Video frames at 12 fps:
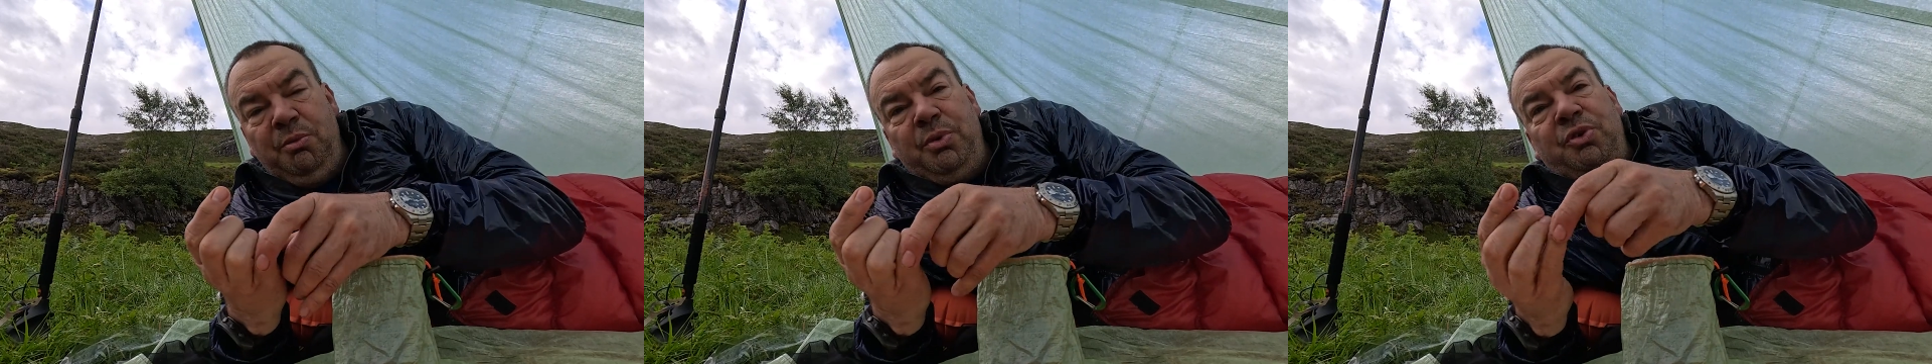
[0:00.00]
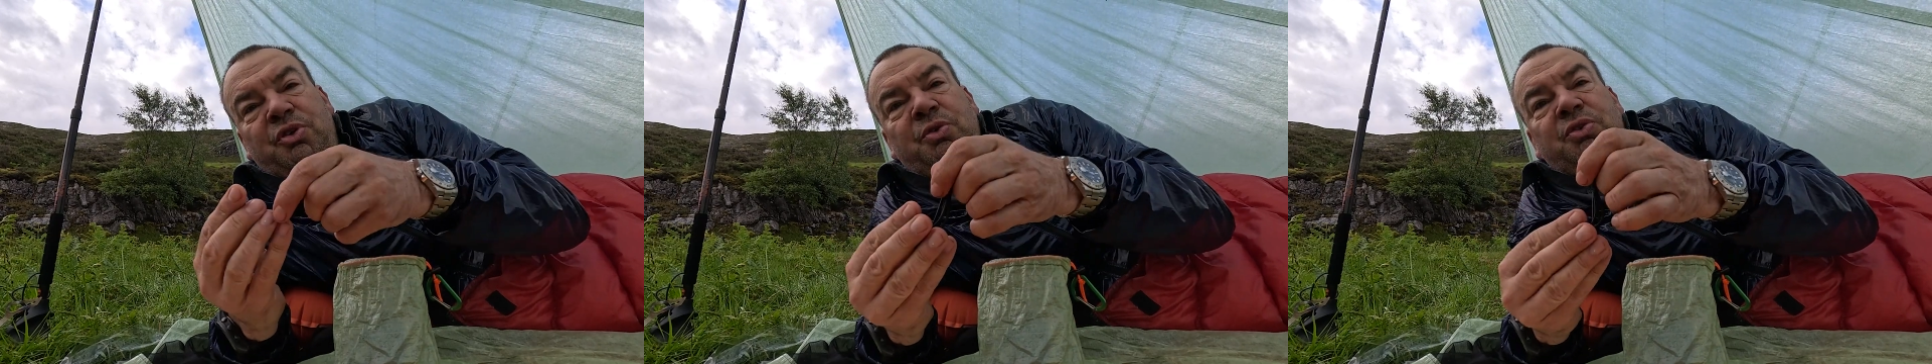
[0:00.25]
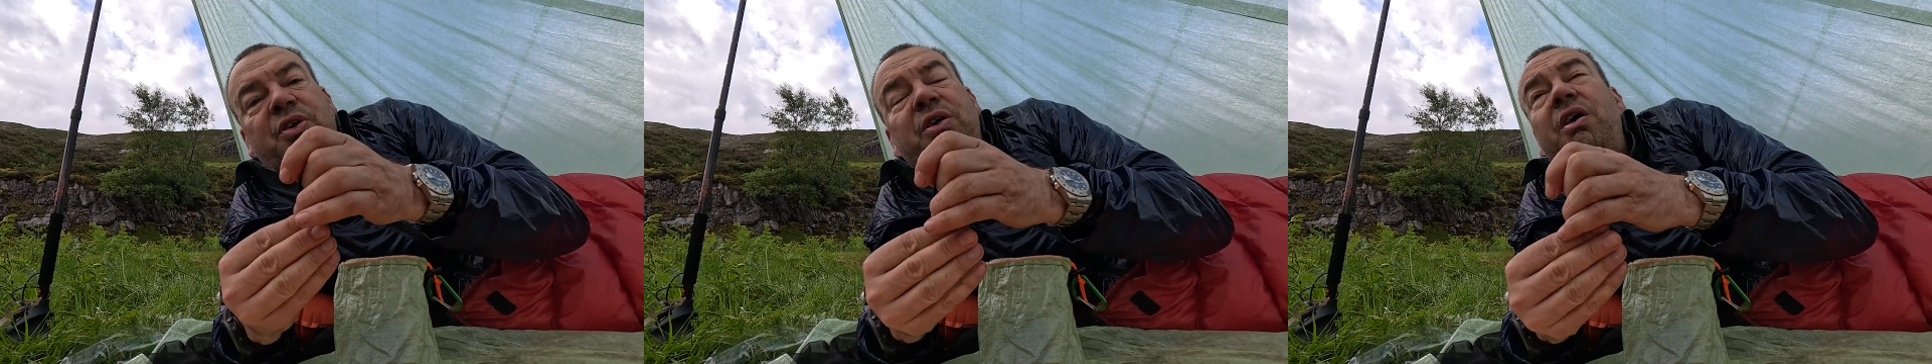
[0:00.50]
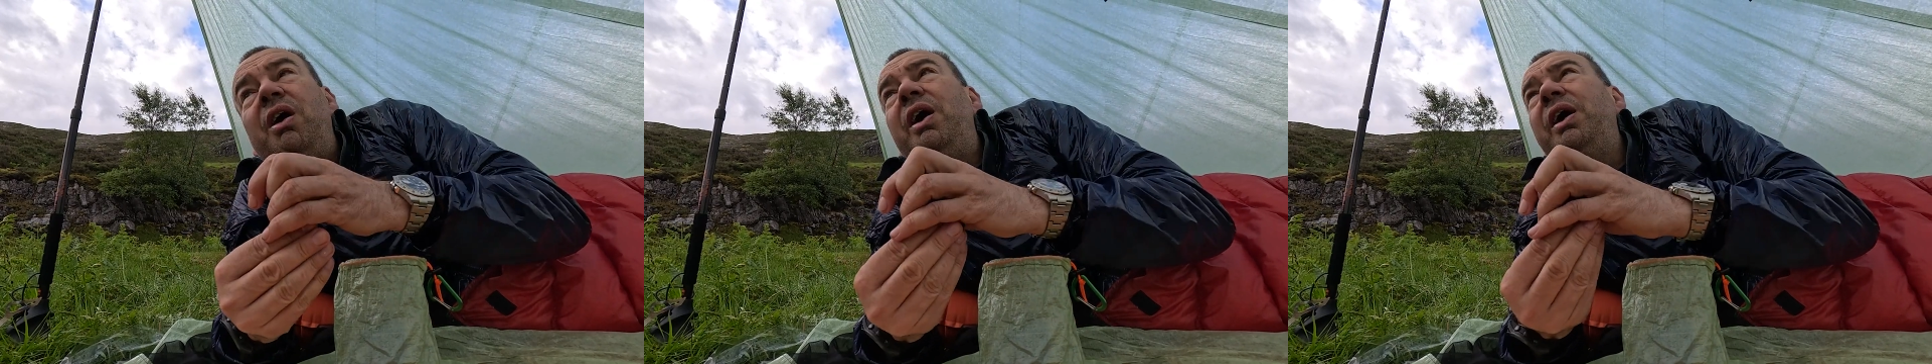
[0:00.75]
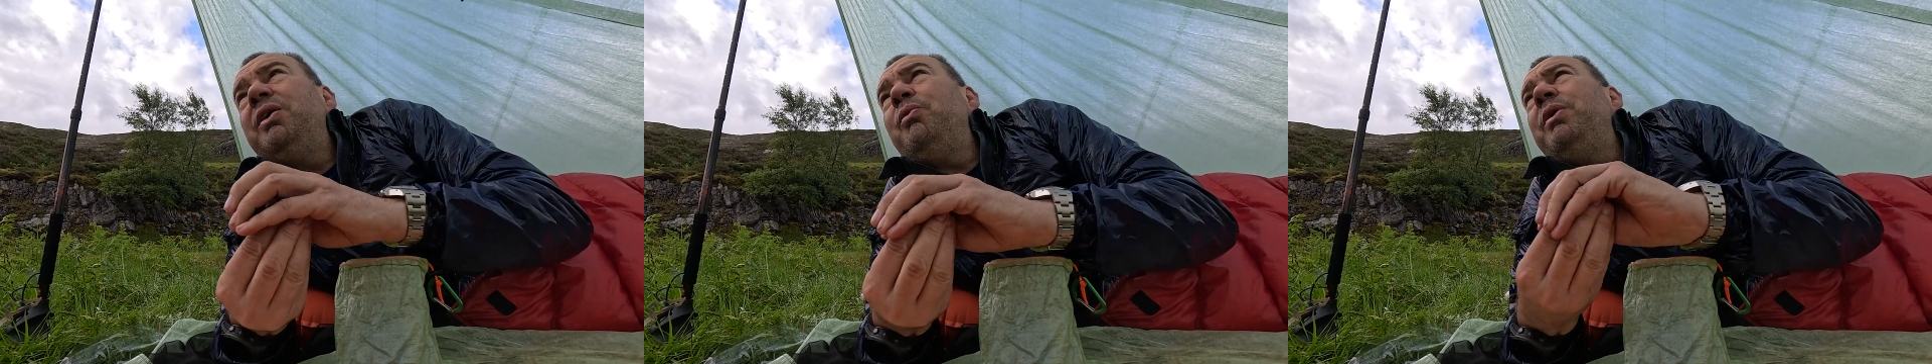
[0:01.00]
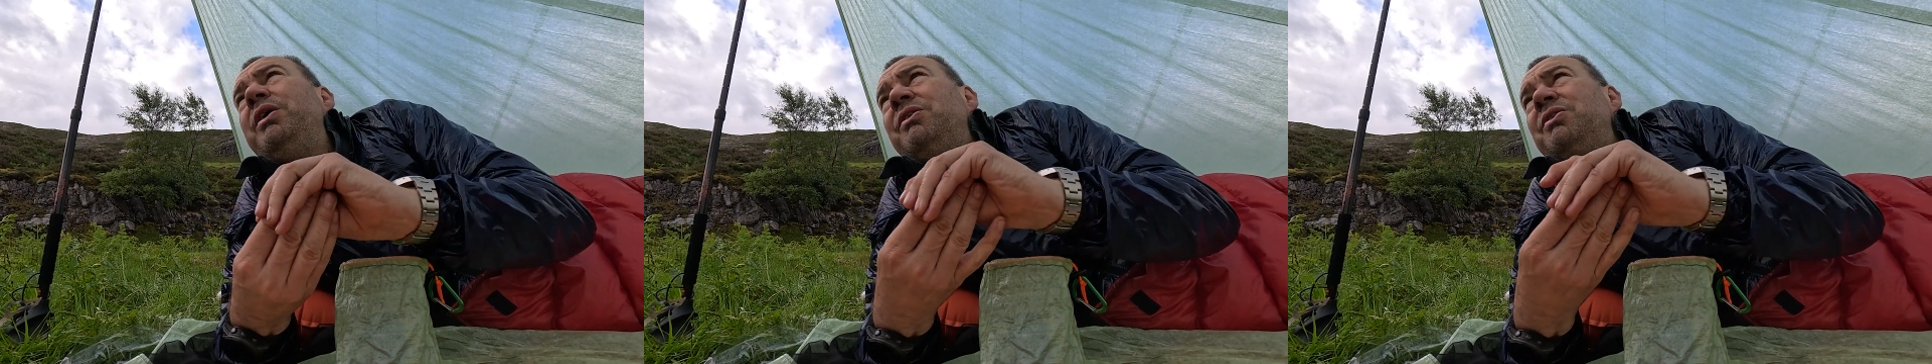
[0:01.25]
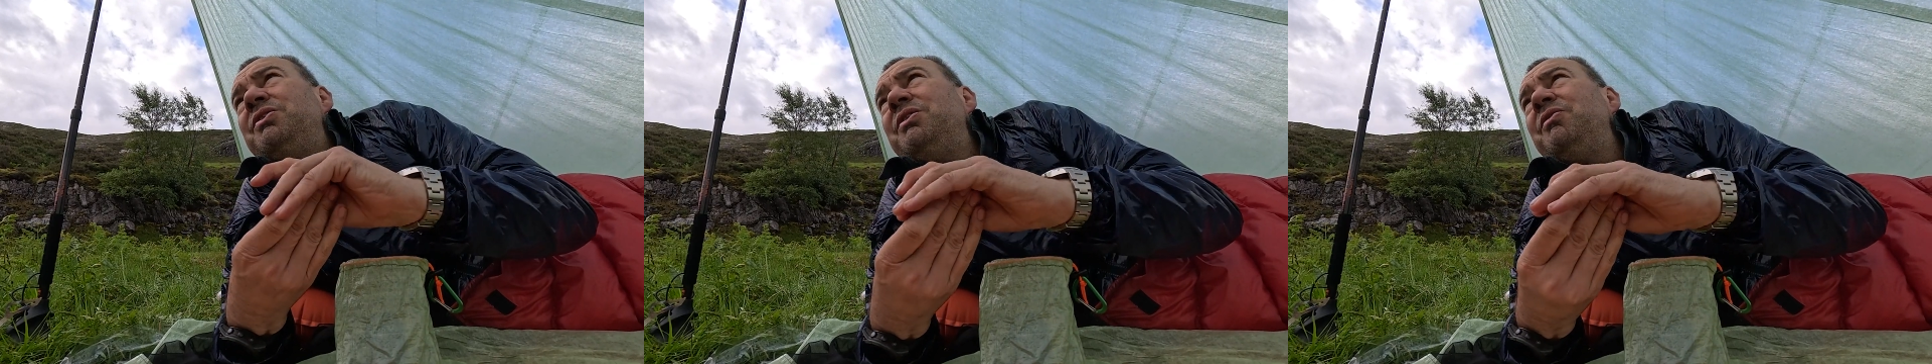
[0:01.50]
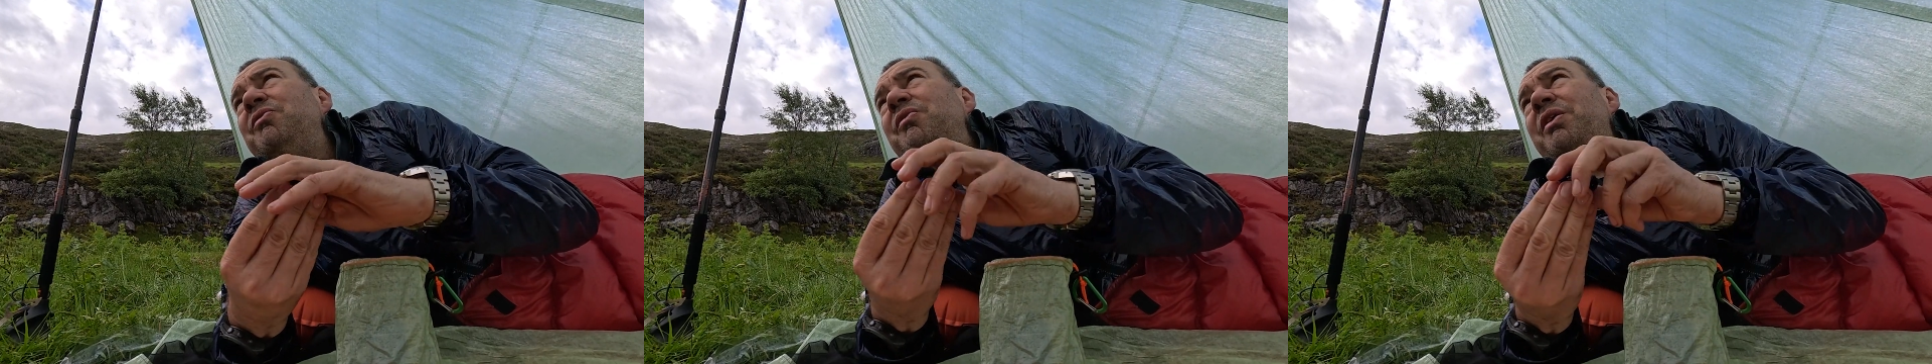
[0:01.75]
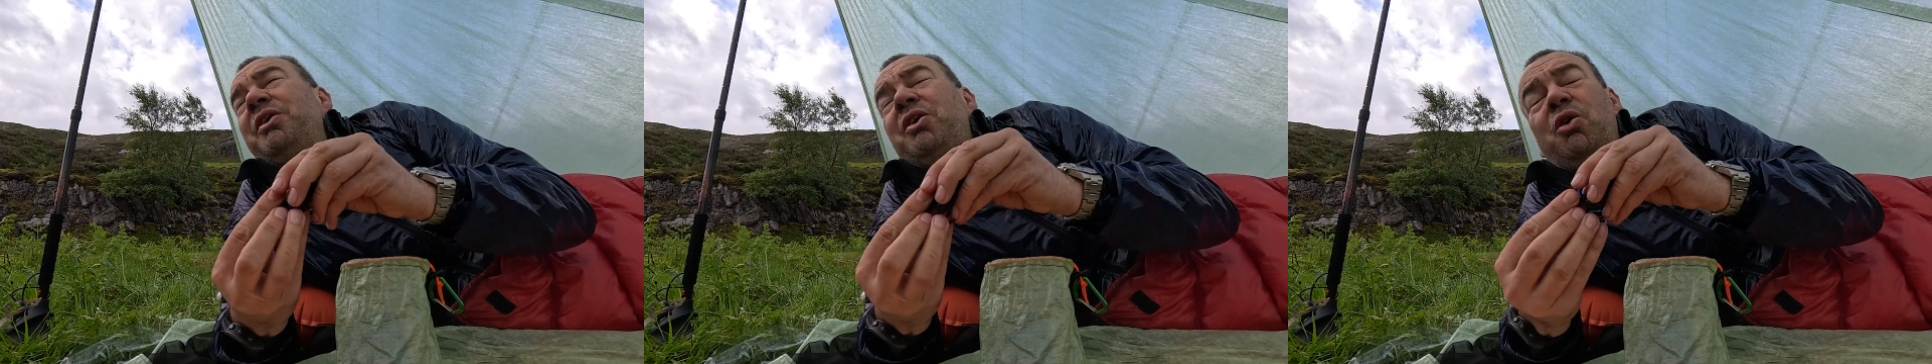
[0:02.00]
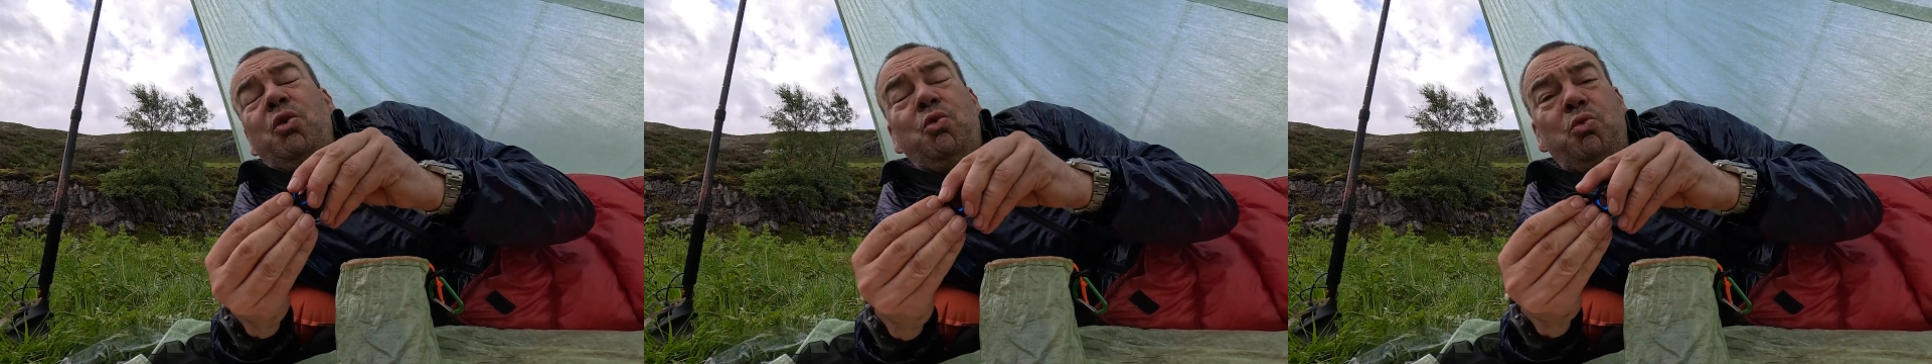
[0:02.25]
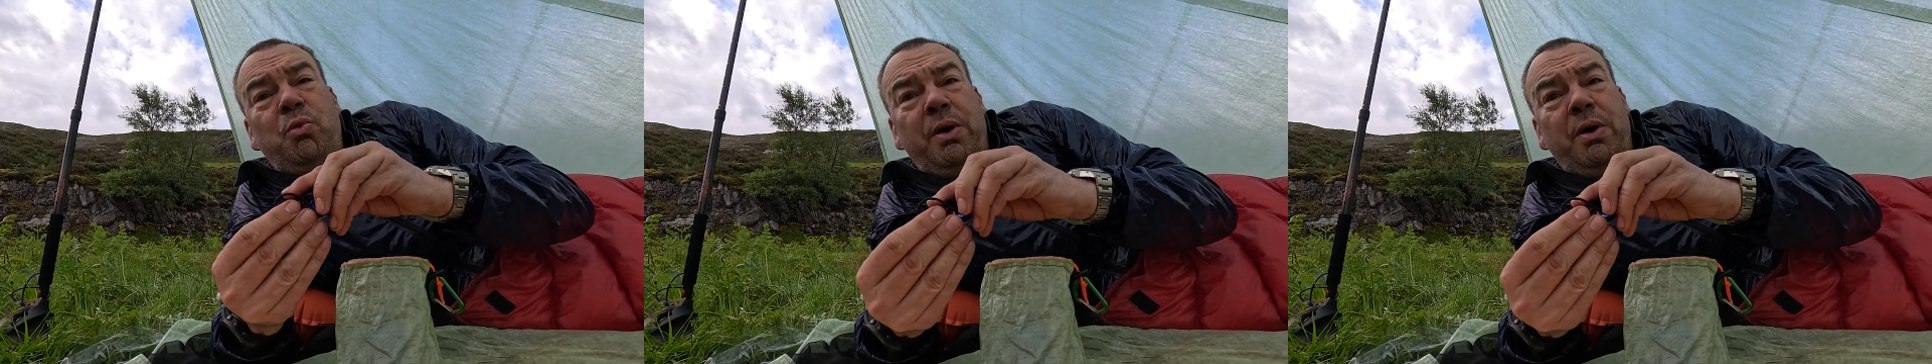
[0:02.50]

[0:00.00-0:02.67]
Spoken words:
but due to high winds and very cold